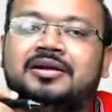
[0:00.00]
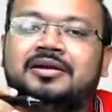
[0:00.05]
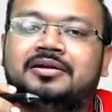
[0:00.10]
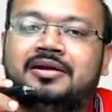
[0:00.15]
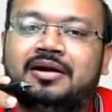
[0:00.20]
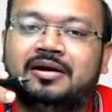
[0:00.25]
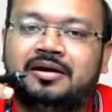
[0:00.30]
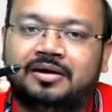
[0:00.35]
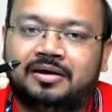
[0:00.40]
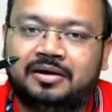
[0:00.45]

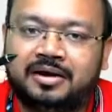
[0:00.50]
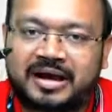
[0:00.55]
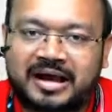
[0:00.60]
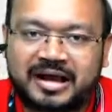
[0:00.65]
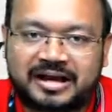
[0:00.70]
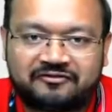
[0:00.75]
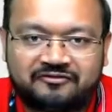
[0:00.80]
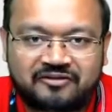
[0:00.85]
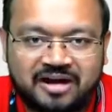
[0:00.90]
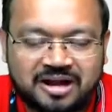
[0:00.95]
the
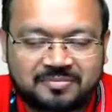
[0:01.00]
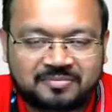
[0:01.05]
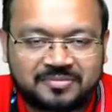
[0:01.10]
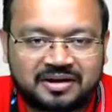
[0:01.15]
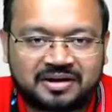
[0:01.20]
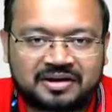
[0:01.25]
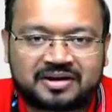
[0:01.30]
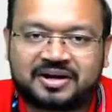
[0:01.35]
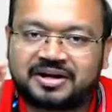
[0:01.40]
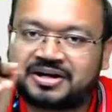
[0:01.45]

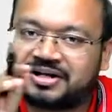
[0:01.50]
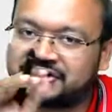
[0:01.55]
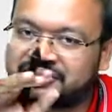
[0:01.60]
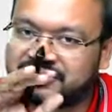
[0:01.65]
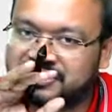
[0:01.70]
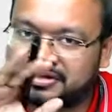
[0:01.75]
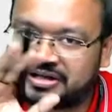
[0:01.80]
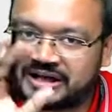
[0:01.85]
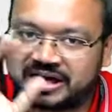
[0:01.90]
environmental condition,